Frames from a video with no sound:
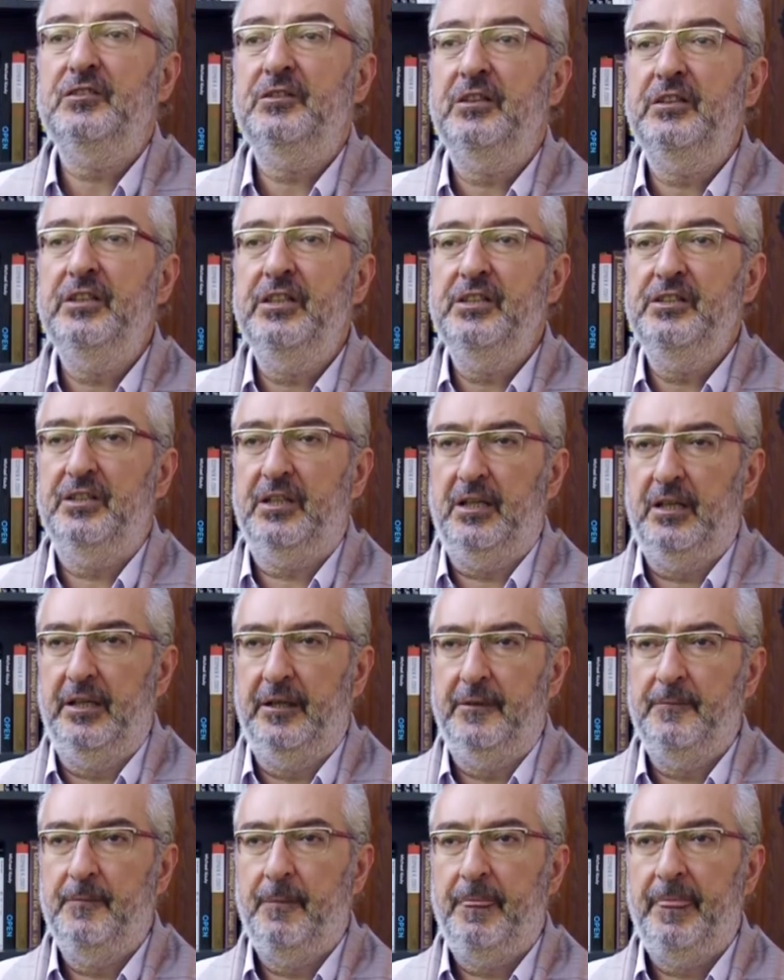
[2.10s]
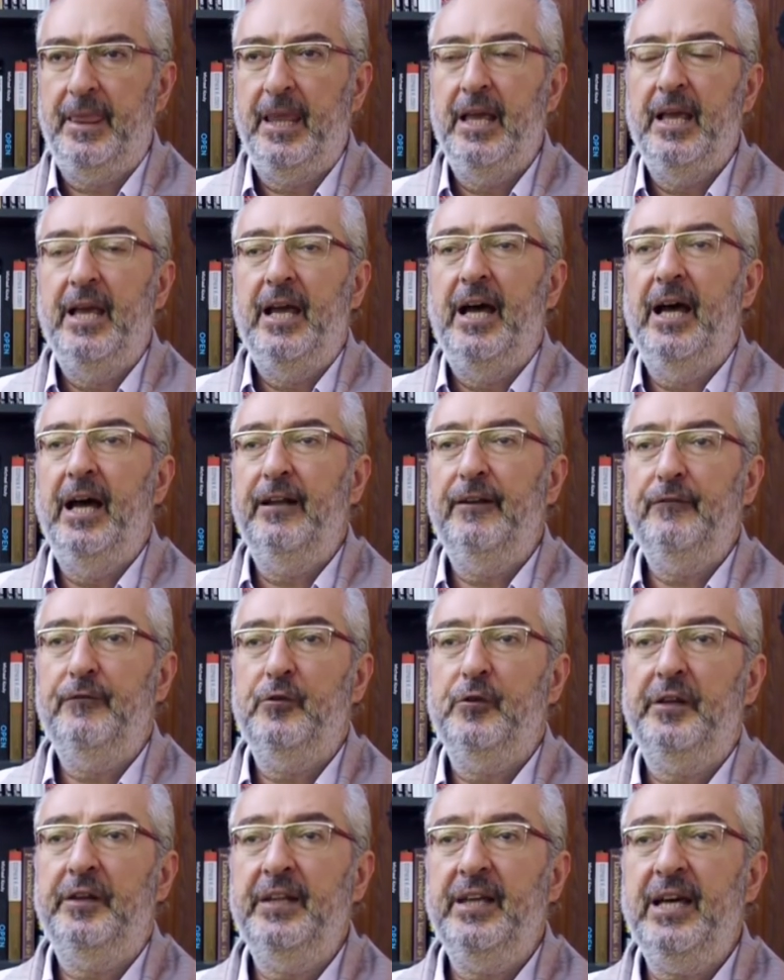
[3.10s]
think strategically.
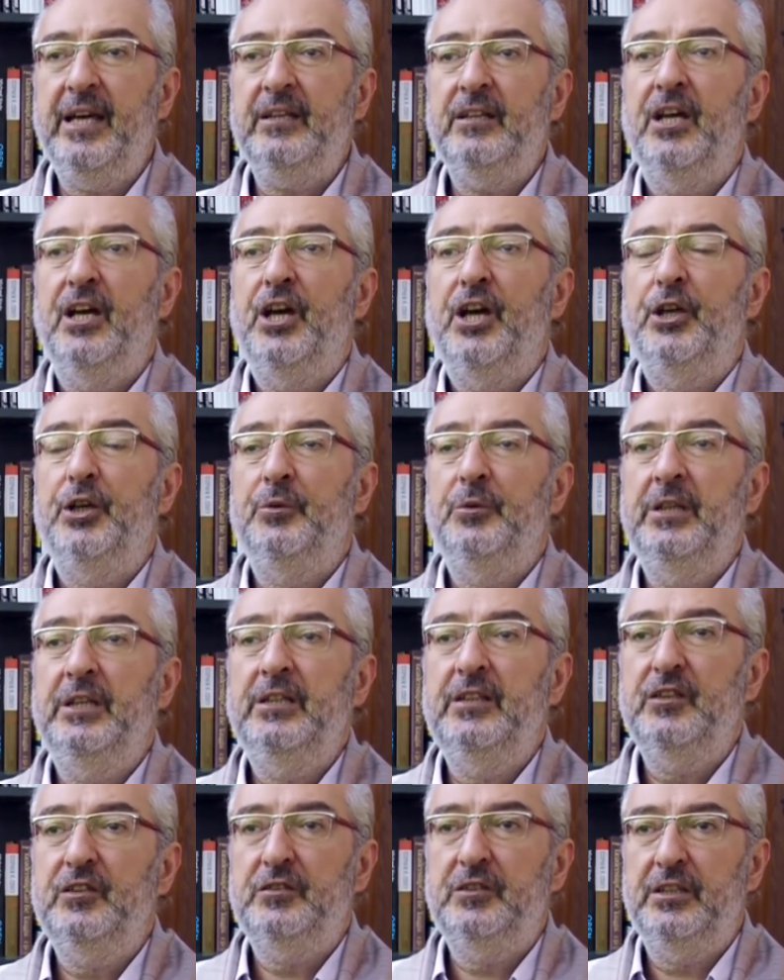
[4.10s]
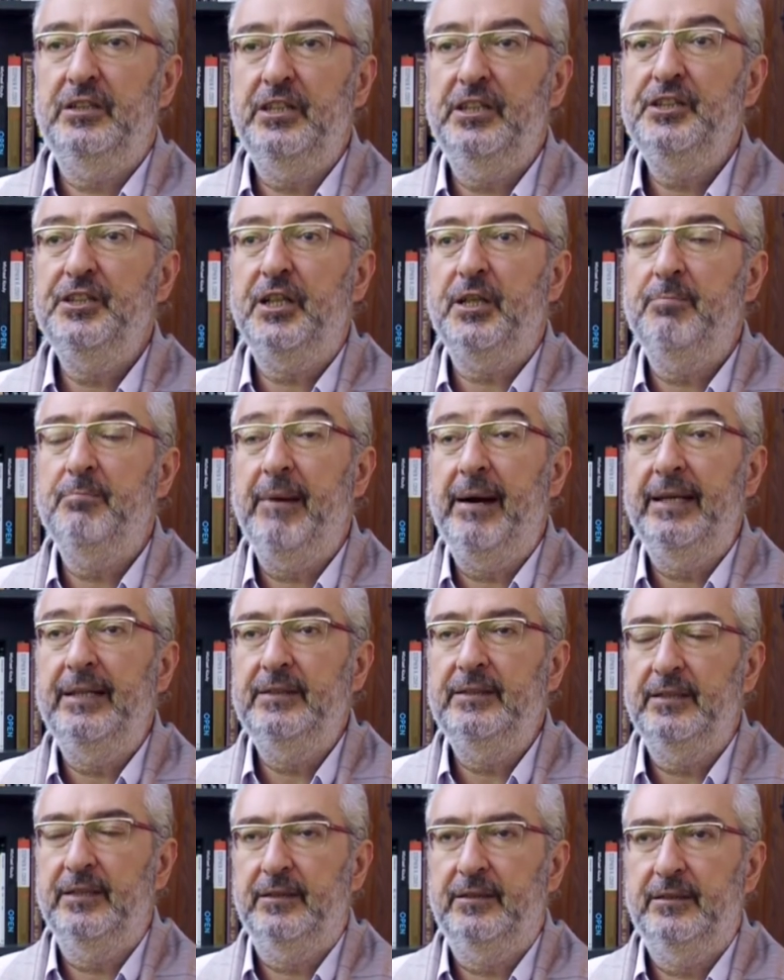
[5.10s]
And for that, you need a strategic
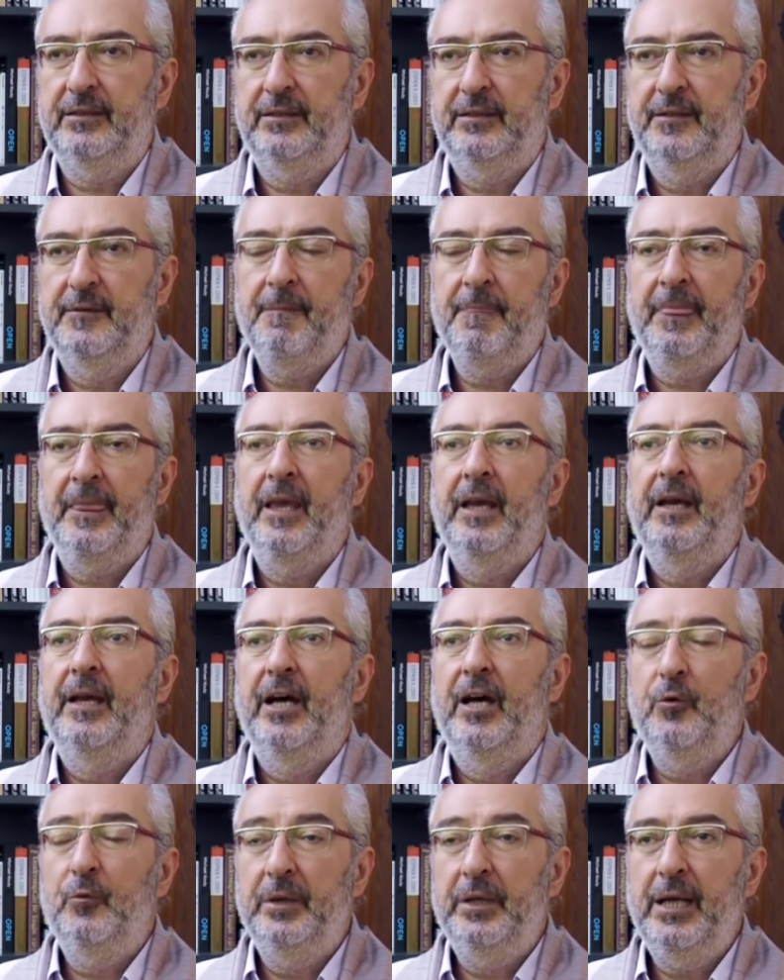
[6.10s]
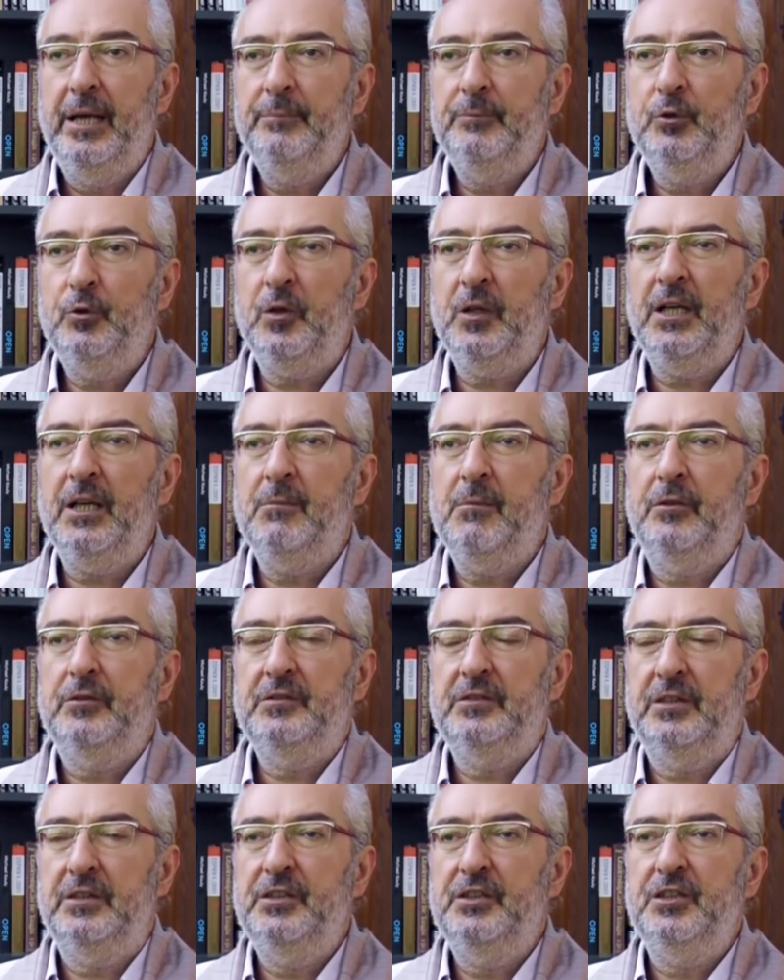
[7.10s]
mindset. And when I'm talking
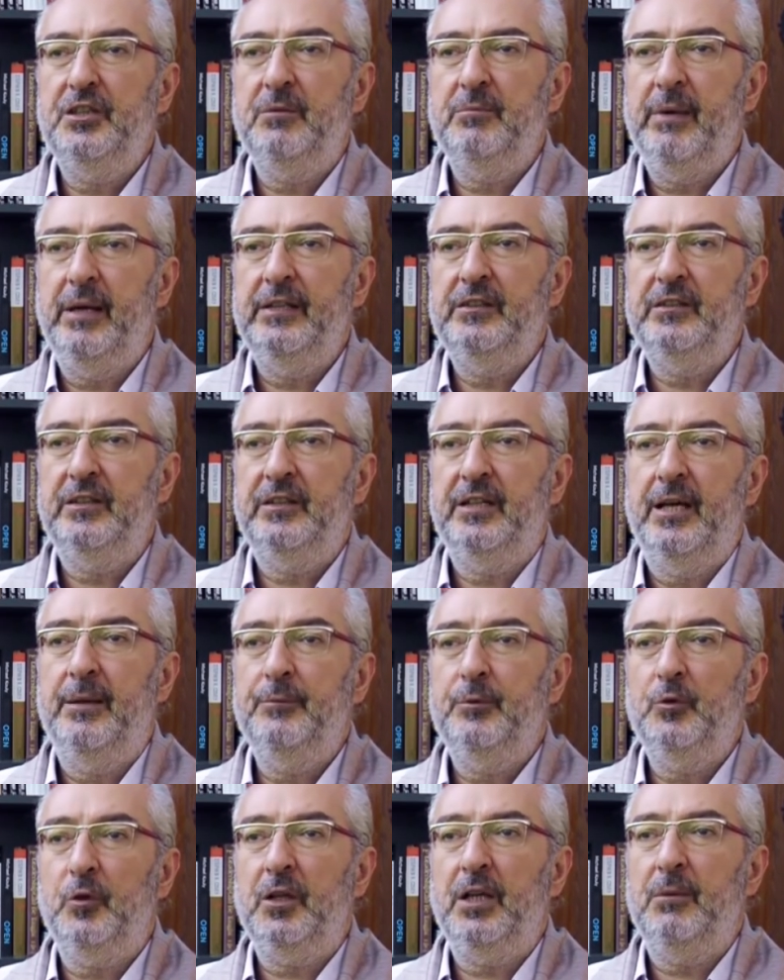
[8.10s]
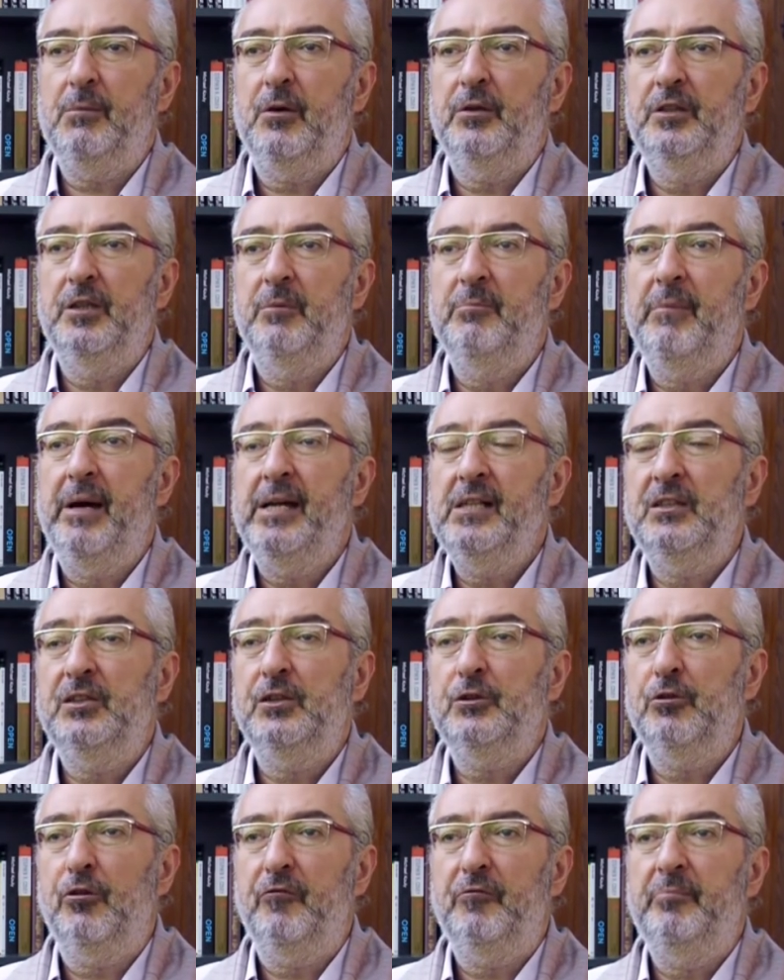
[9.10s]
about strategic mindset, I'm talking about the
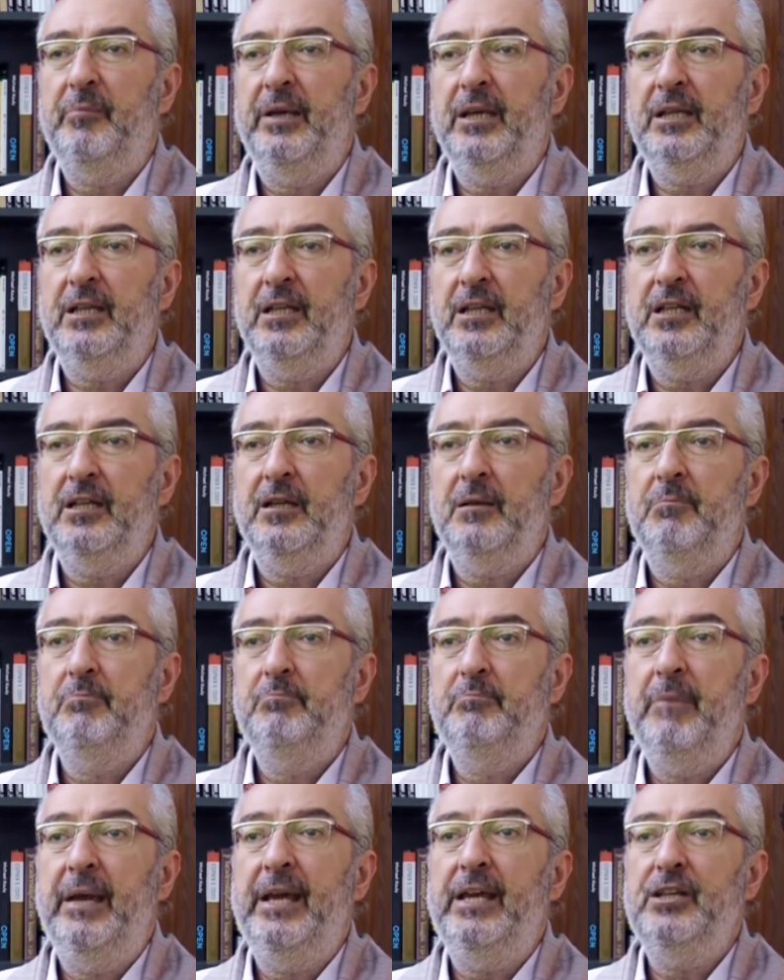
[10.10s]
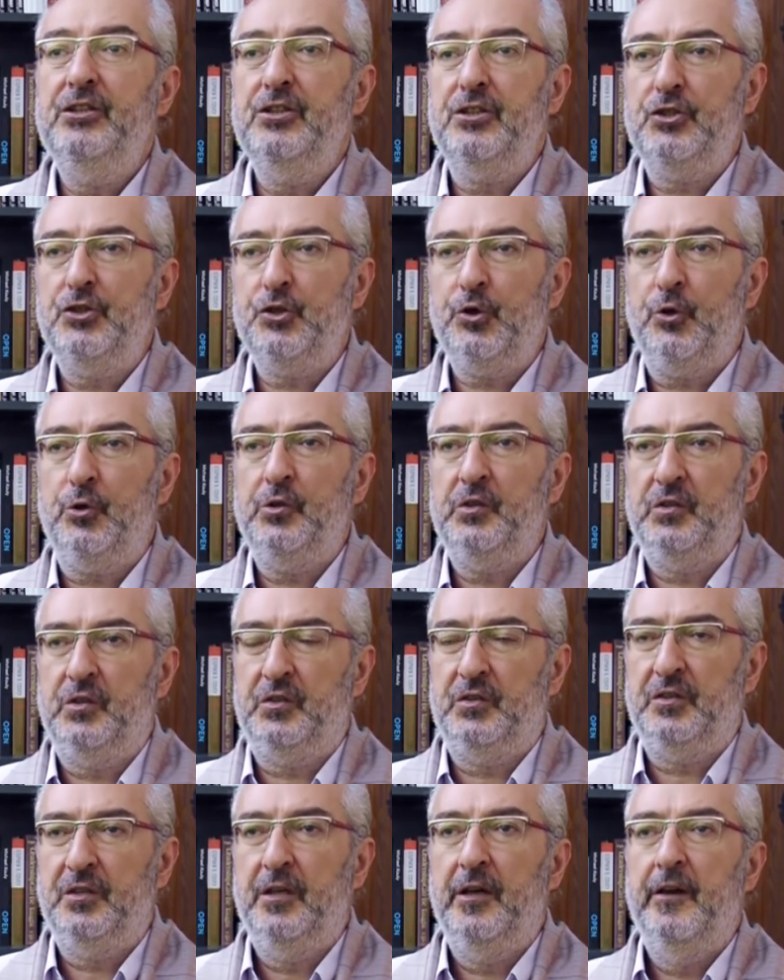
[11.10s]
mindset of making major
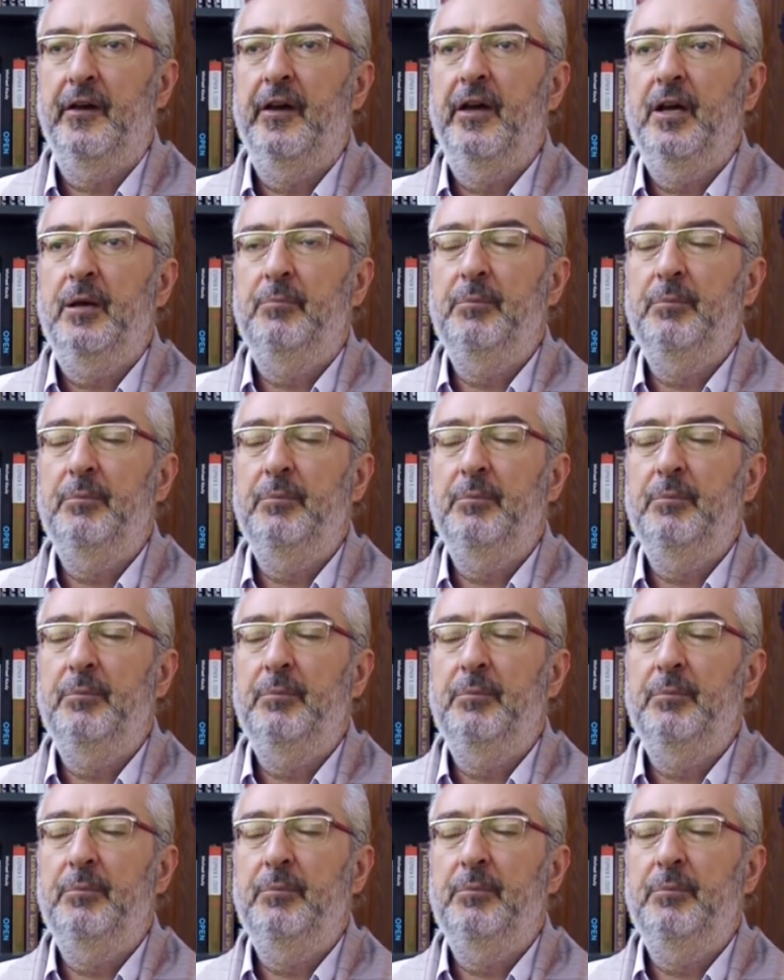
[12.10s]
choices.